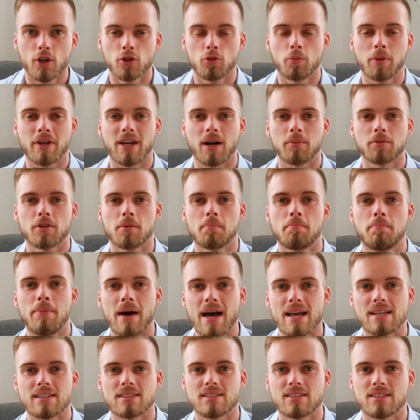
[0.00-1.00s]
to become the
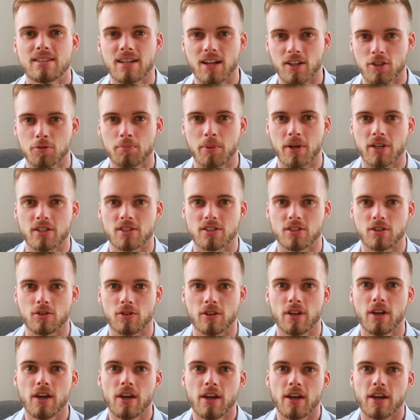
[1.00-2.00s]
best
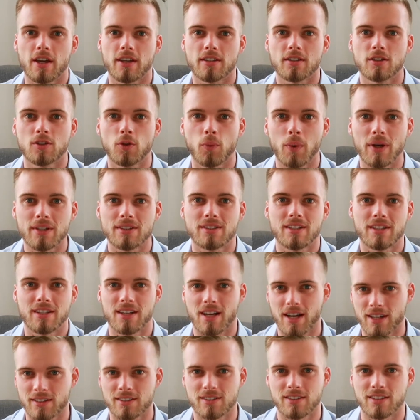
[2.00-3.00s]
salesperson in
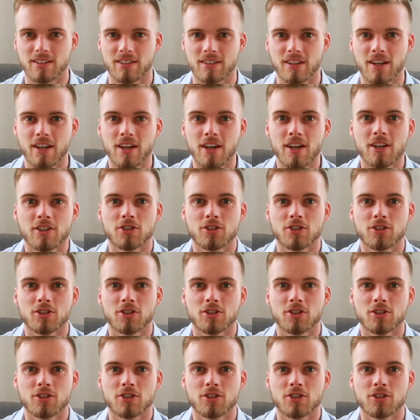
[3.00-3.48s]
2019.